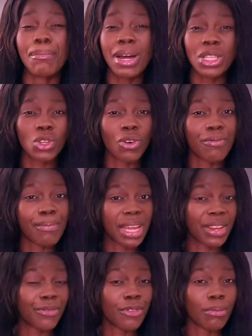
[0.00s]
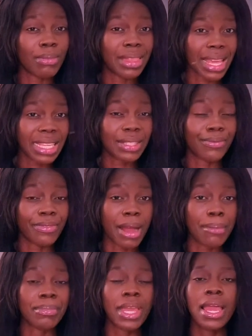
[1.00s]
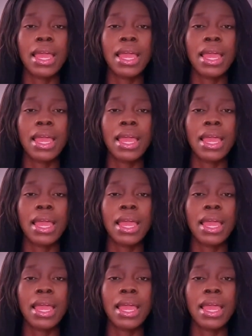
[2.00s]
amount of money from that farm.